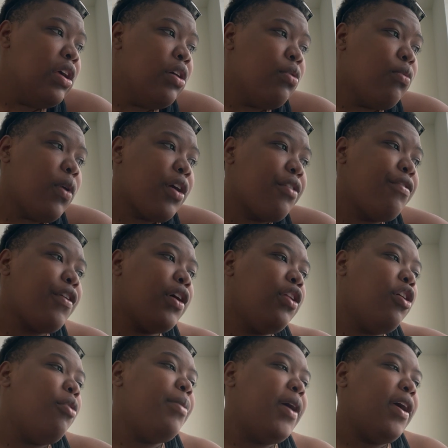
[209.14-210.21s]
work for a
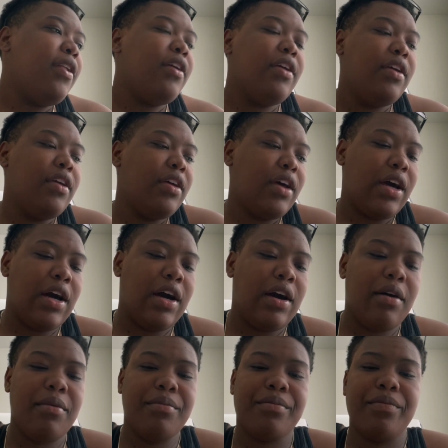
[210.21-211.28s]
little bit,
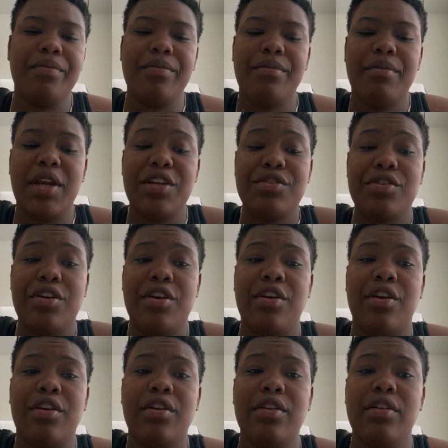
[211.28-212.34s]
make
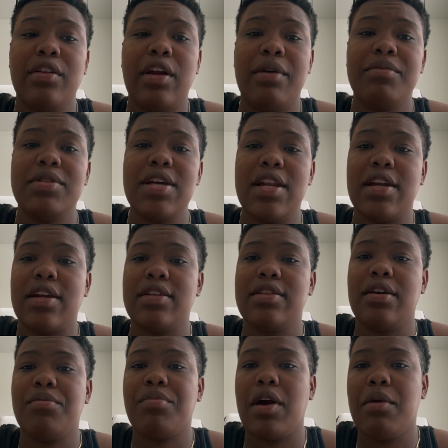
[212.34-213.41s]
sure I'm setting us
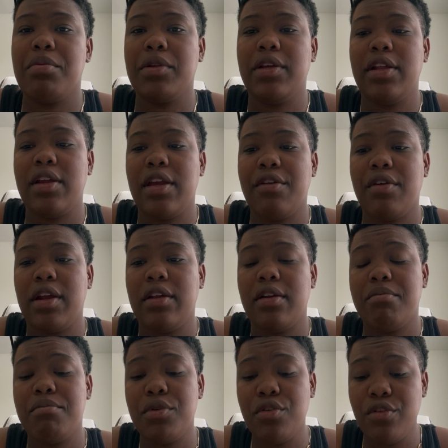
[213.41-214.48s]
up properly to get ready to
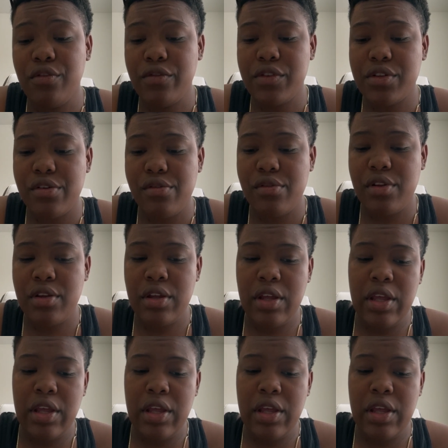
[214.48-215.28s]
move soon.